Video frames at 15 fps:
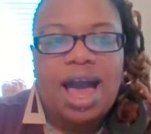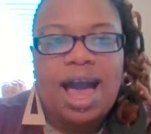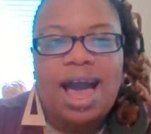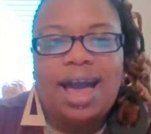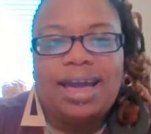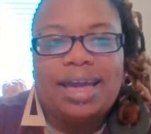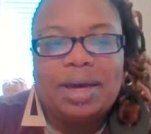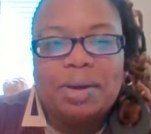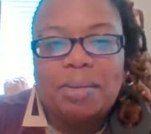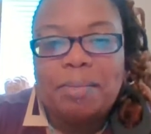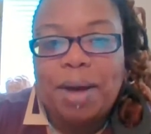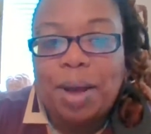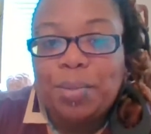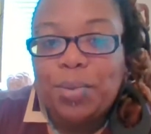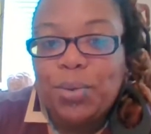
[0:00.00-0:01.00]
I am
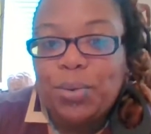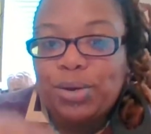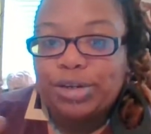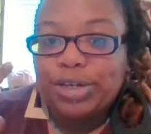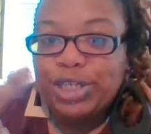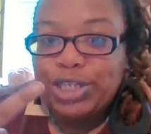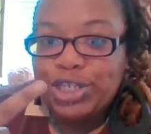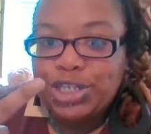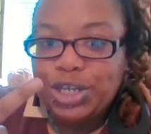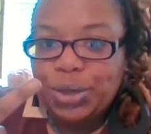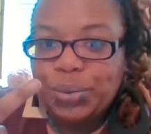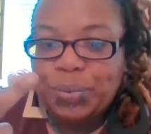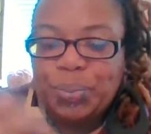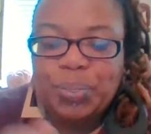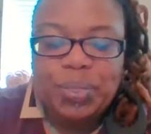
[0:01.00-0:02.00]
bipolar
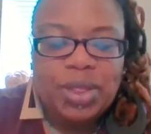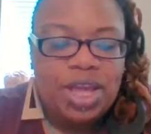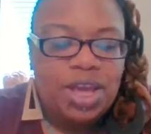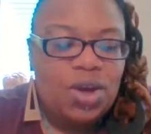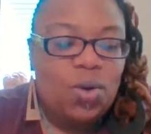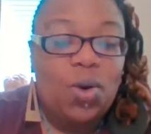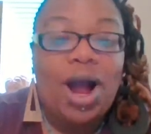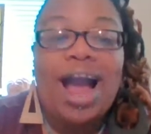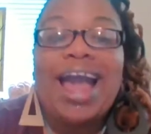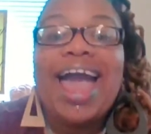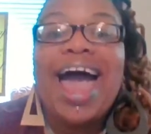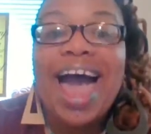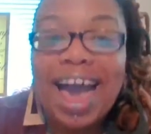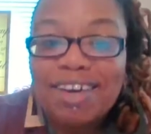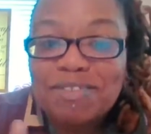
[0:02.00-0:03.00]
2, or I
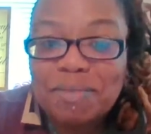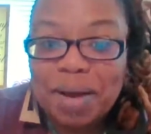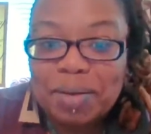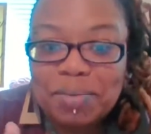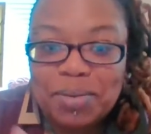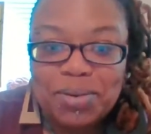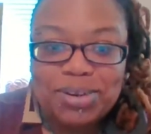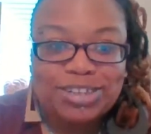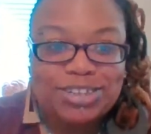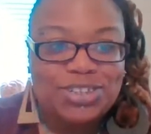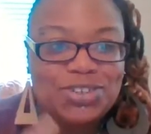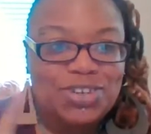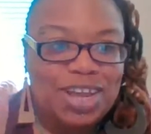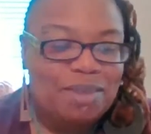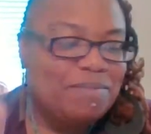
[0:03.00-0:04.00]
have bipolar
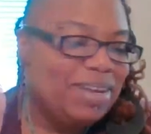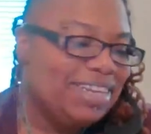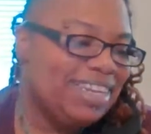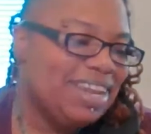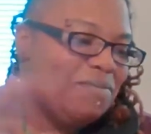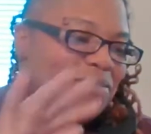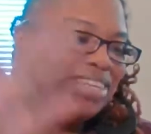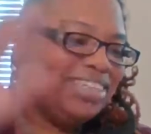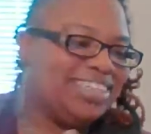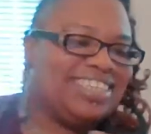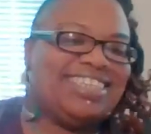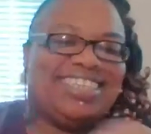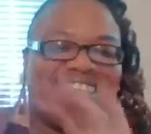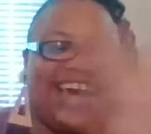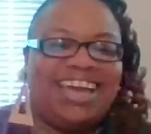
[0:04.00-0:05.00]
2. Let me
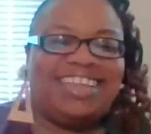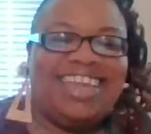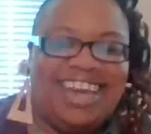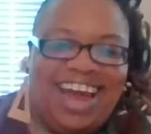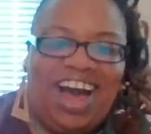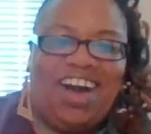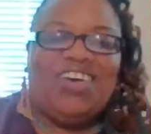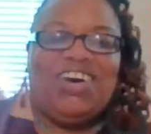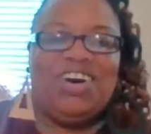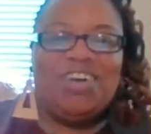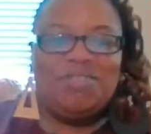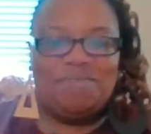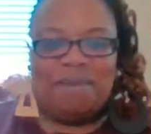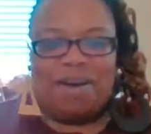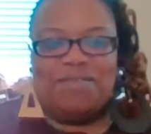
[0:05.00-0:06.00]
just take that out
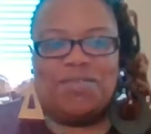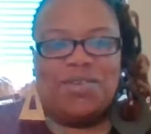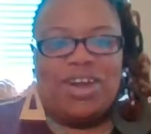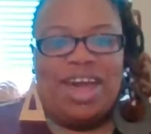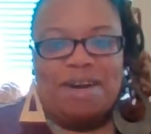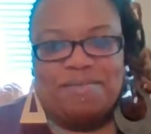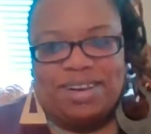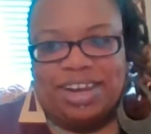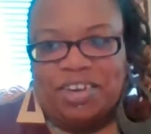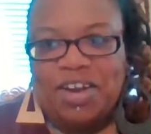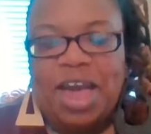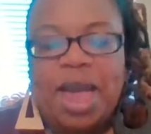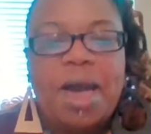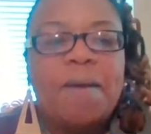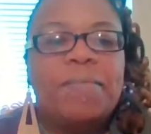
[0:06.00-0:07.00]
of my vocabulary,
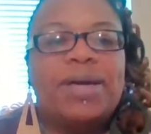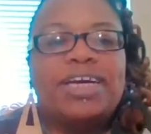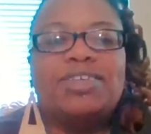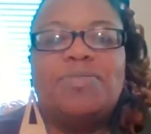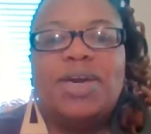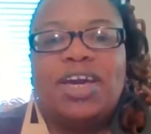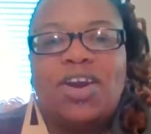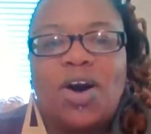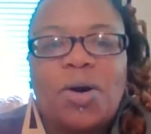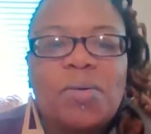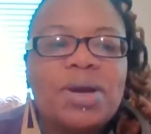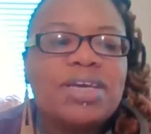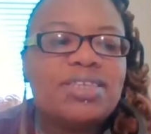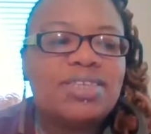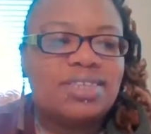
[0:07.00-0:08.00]
because we can
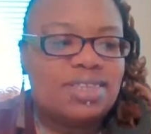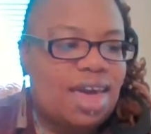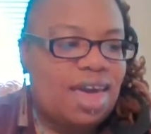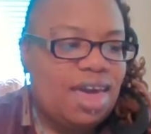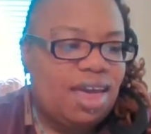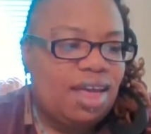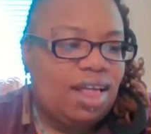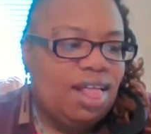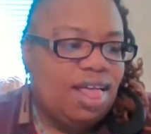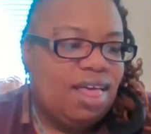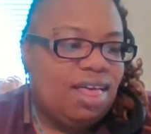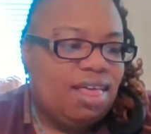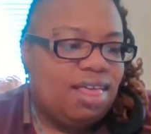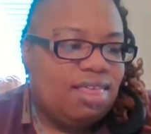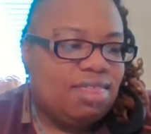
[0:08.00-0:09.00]
always say
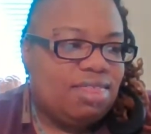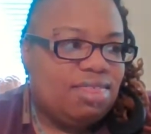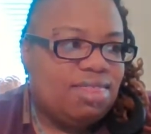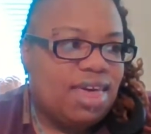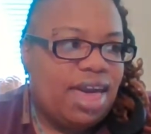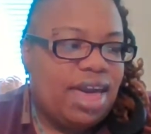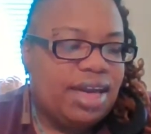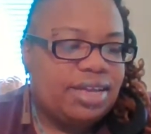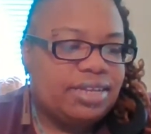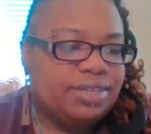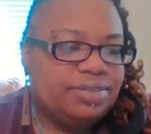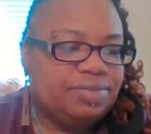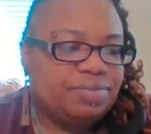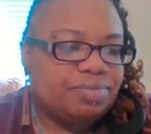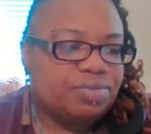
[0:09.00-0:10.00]
that
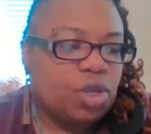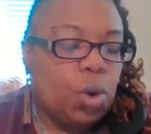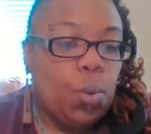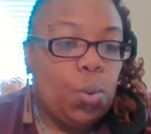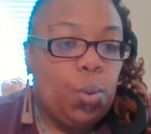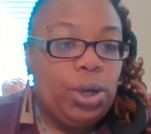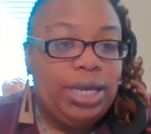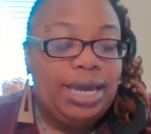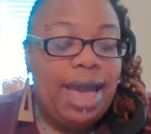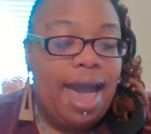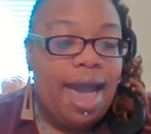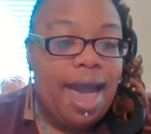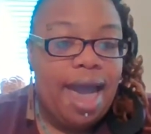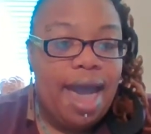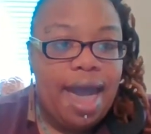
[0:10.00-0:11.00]
we
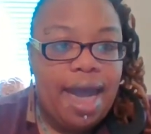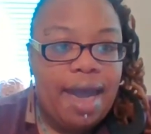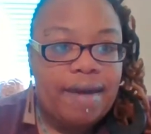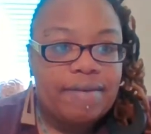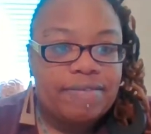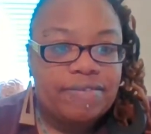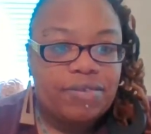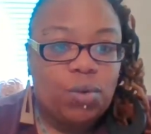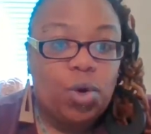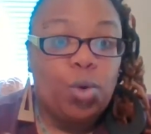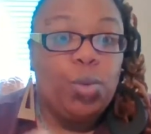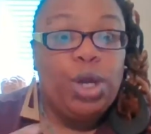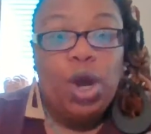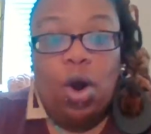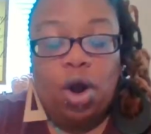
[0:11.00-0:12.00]
have, or
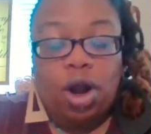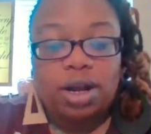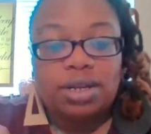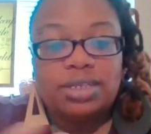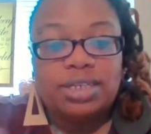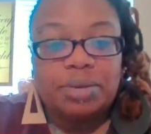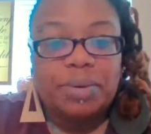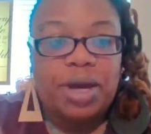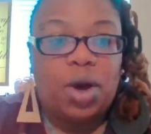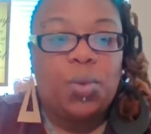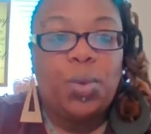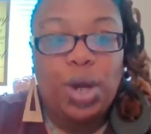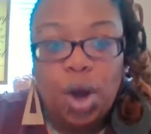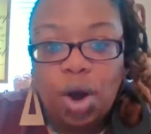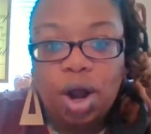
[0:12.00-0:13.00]
we are. There we go.
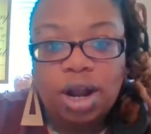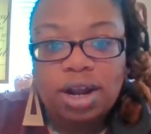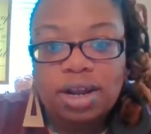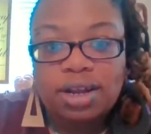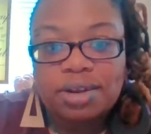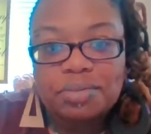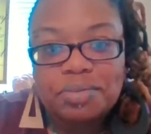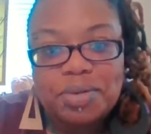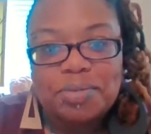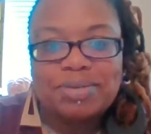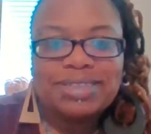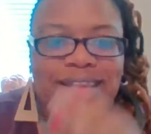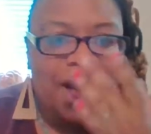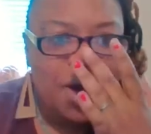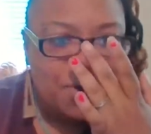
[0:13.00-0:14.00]
We are. People
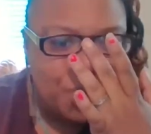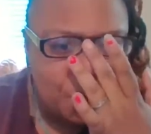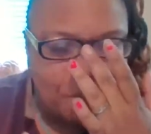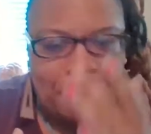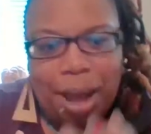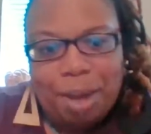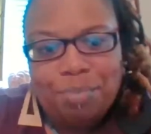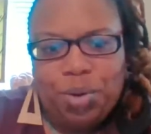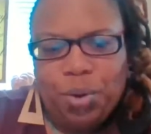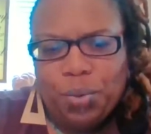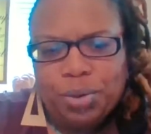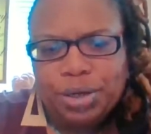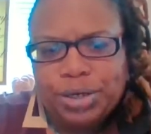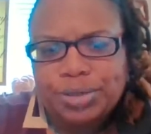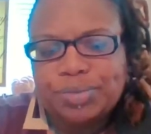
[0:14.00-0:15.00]
say, "Oh, you're
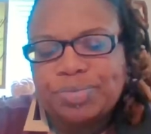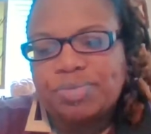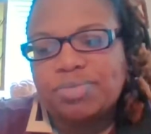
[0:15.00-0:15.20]
bipolar."